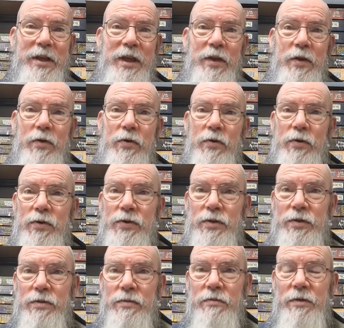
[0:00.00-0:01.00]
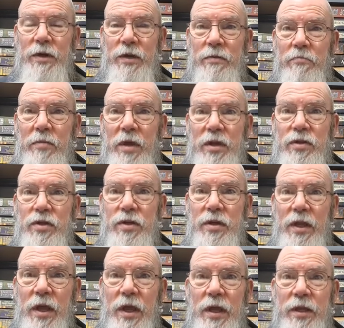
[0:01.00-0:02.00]
and of course, you know, pension
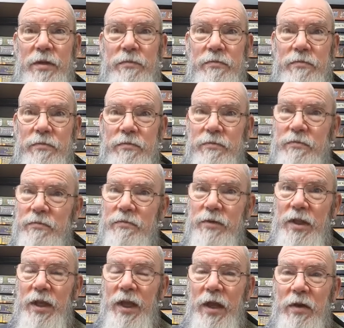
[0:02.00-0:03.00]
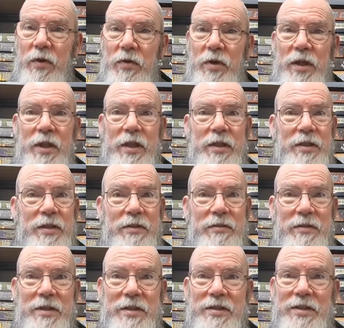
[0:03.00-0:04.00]
day, you go looking and
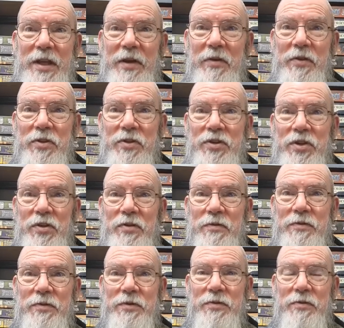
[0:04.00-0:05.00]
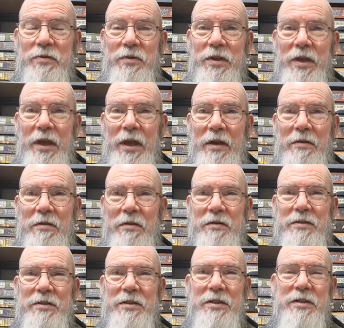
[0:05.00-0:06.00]
there's none on the shelves, or you go, oh
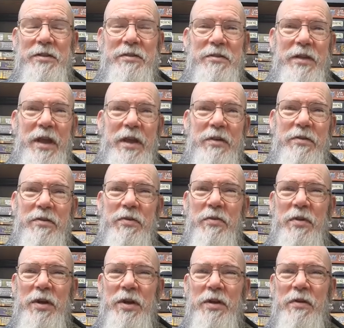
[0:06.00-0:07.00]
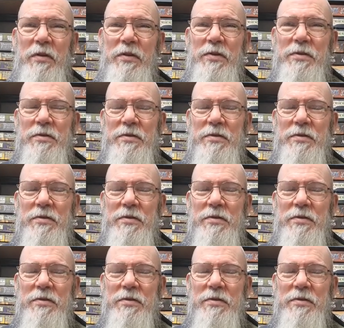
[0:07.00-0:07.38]
geez, $120, oh,